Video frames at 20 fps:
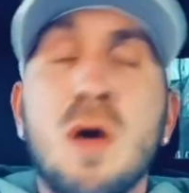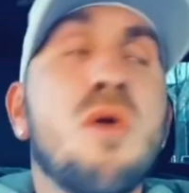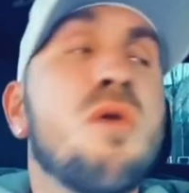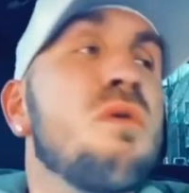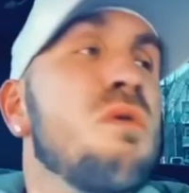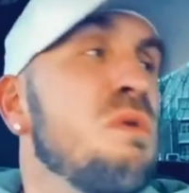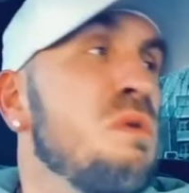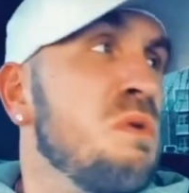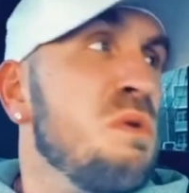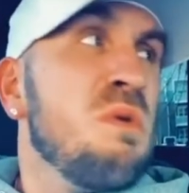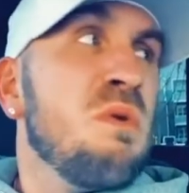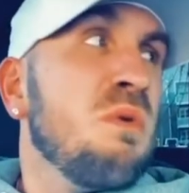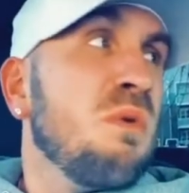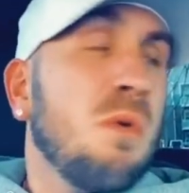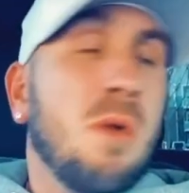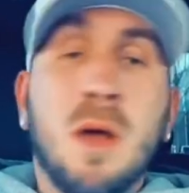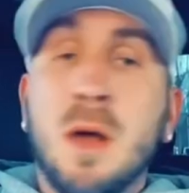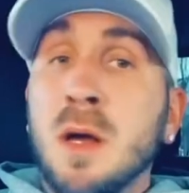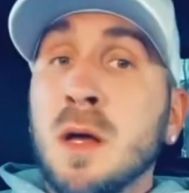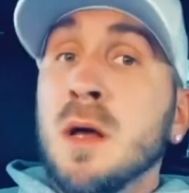ew.
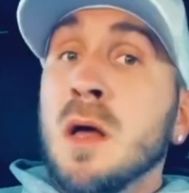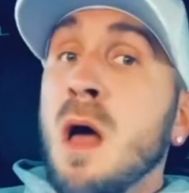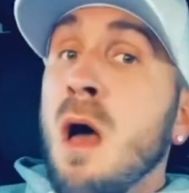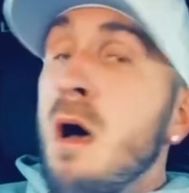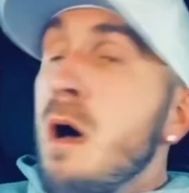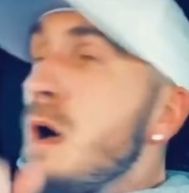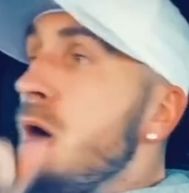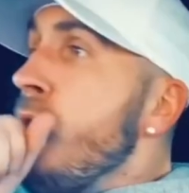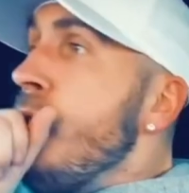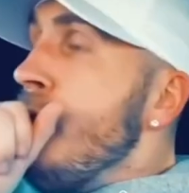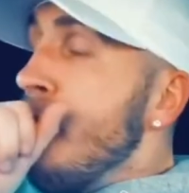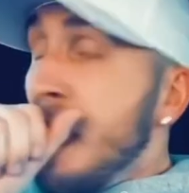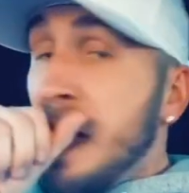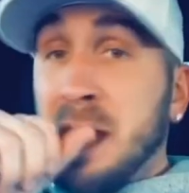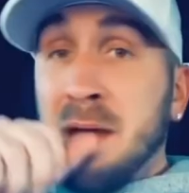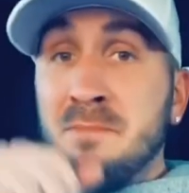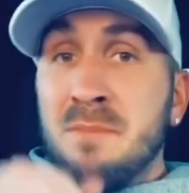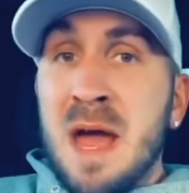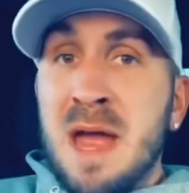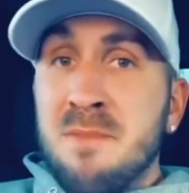
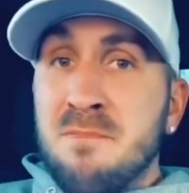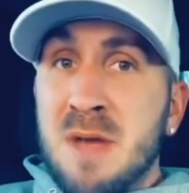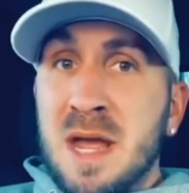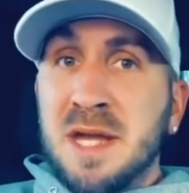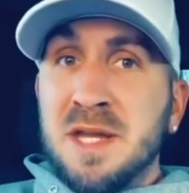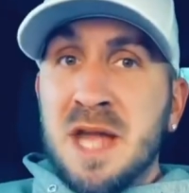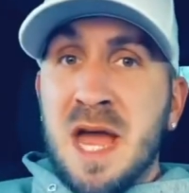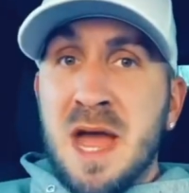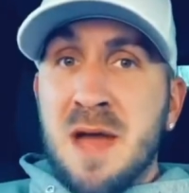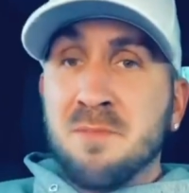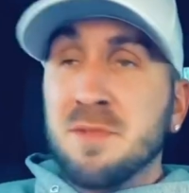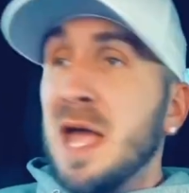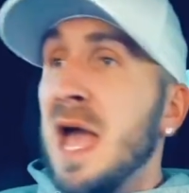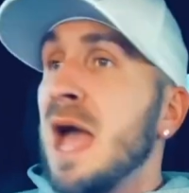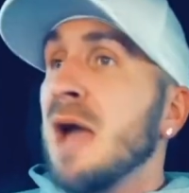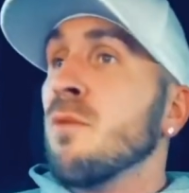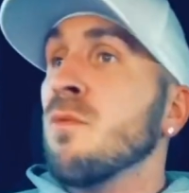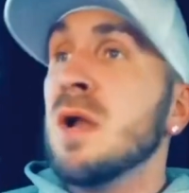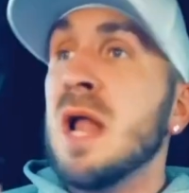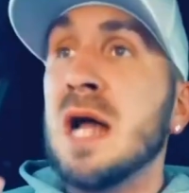It made me damn
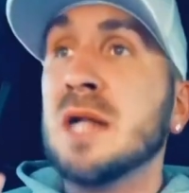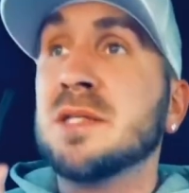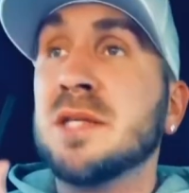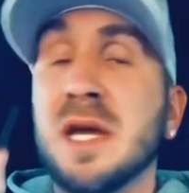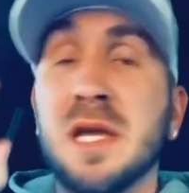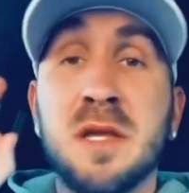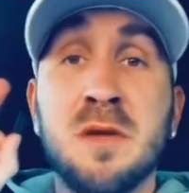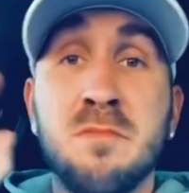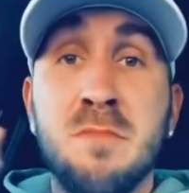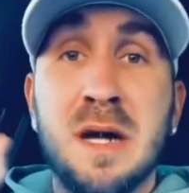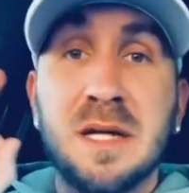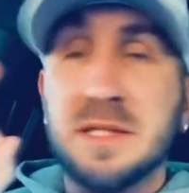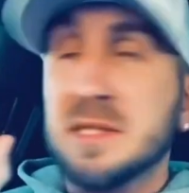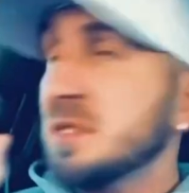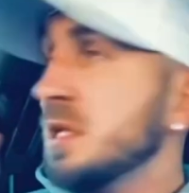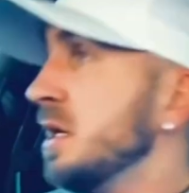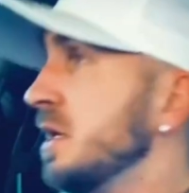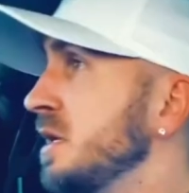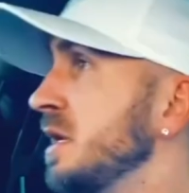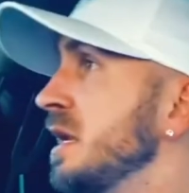gag. When I tell you my
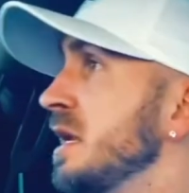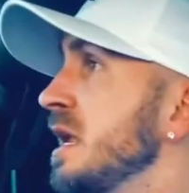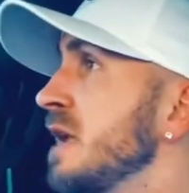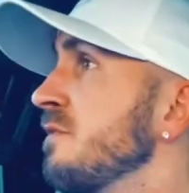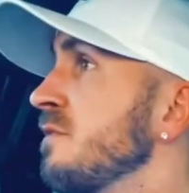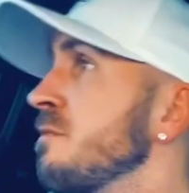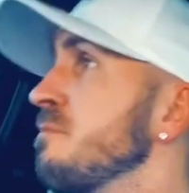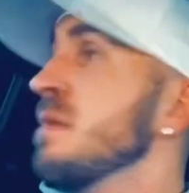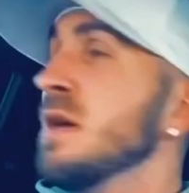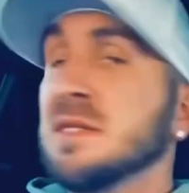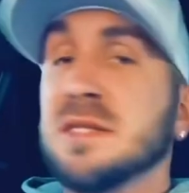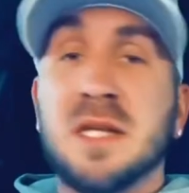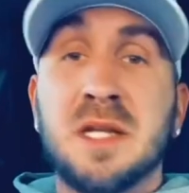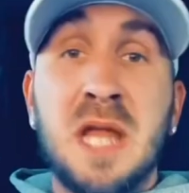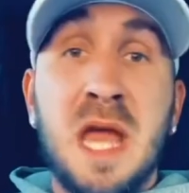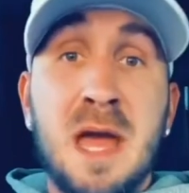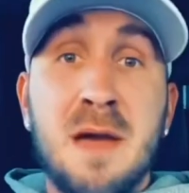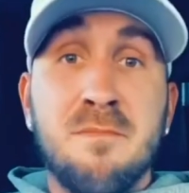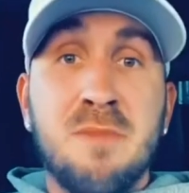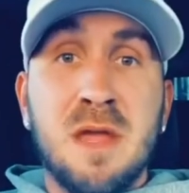son didn't even miss a
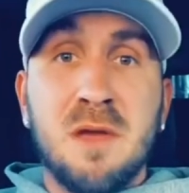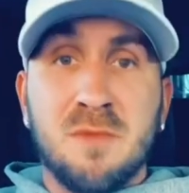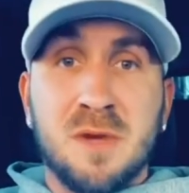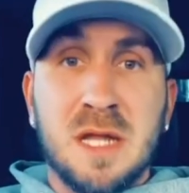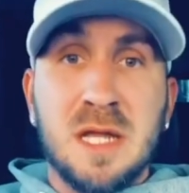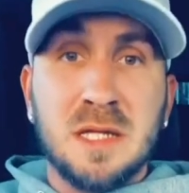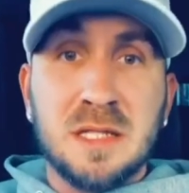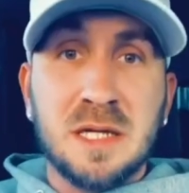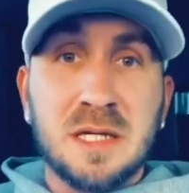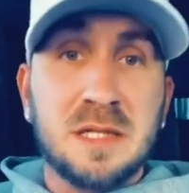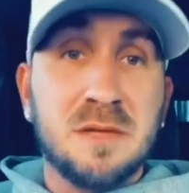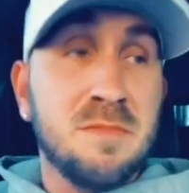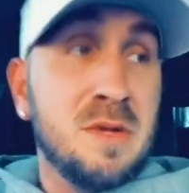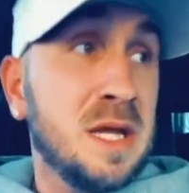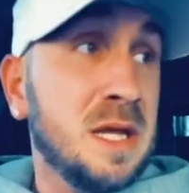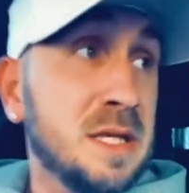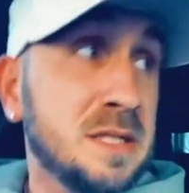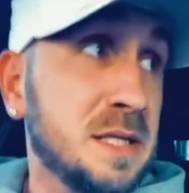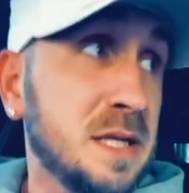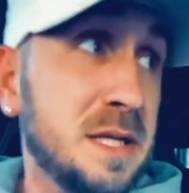damn beat when he looked at me,
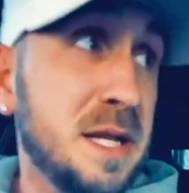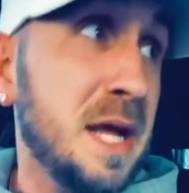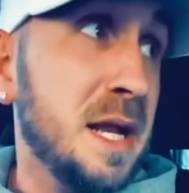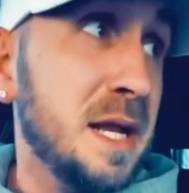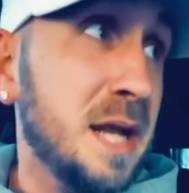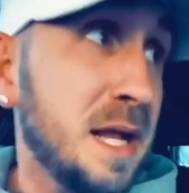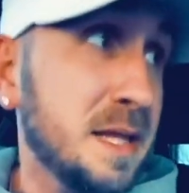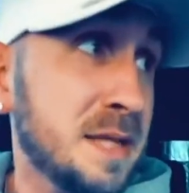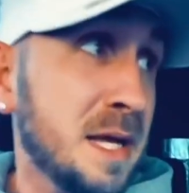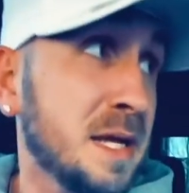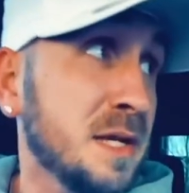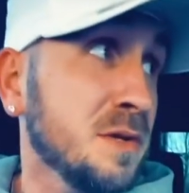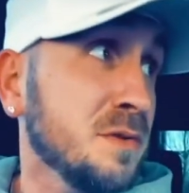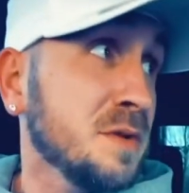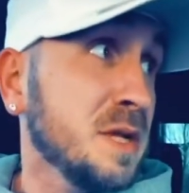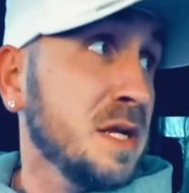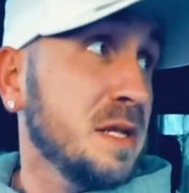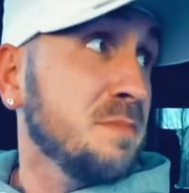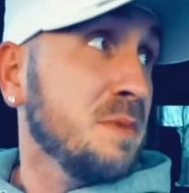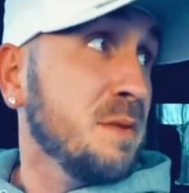he said, Daddy, that thing don't
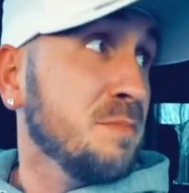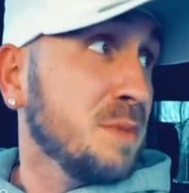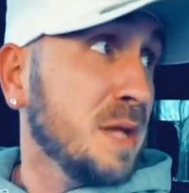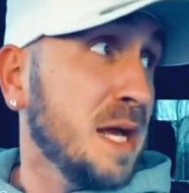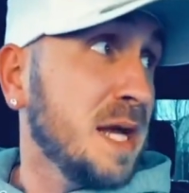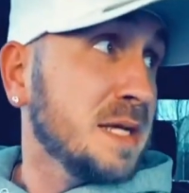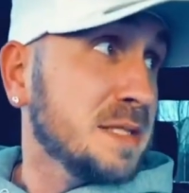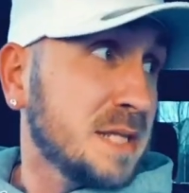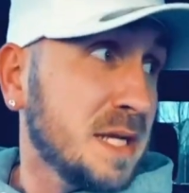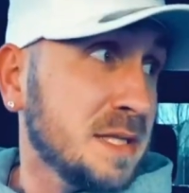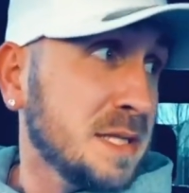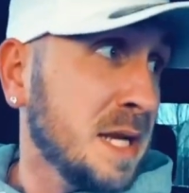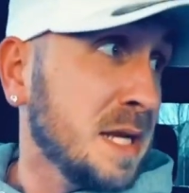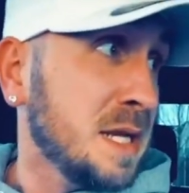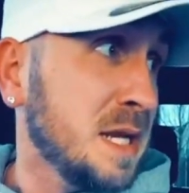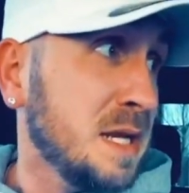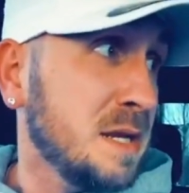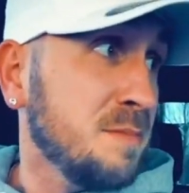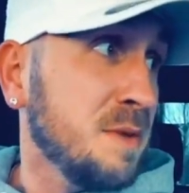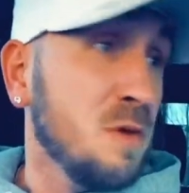need to be blessed. That thing
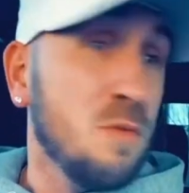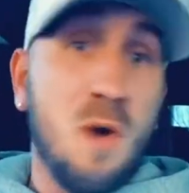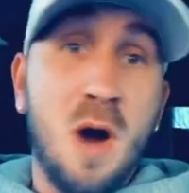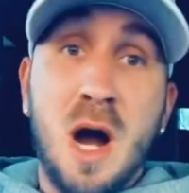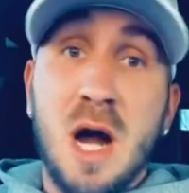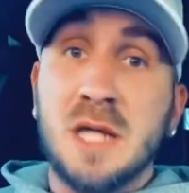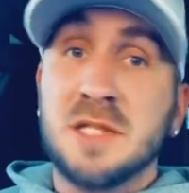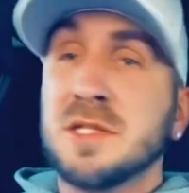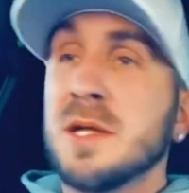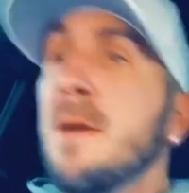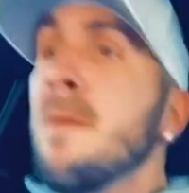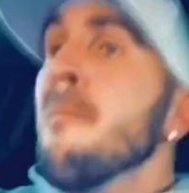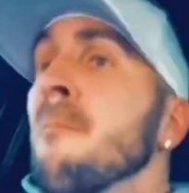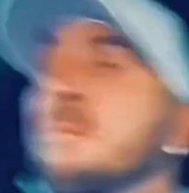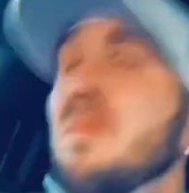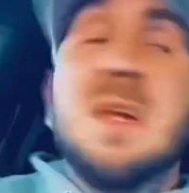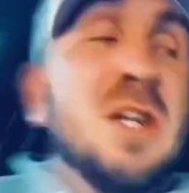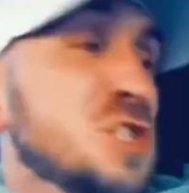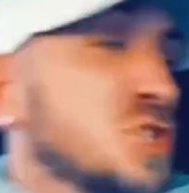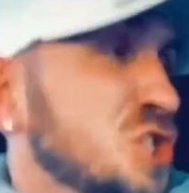need to be washed.
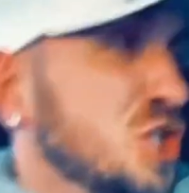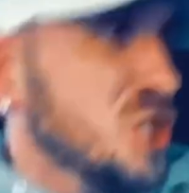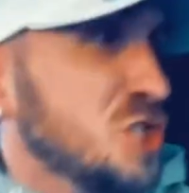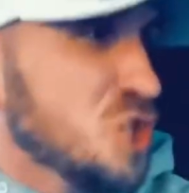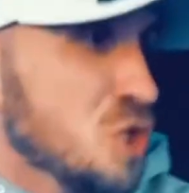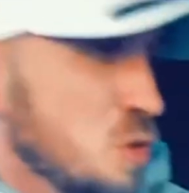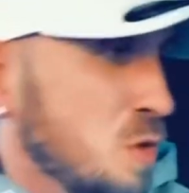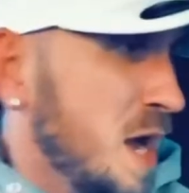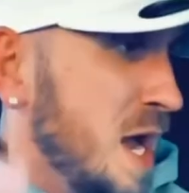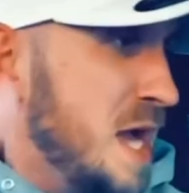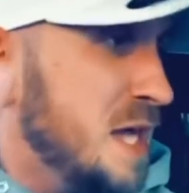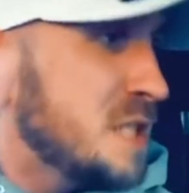Shut your ass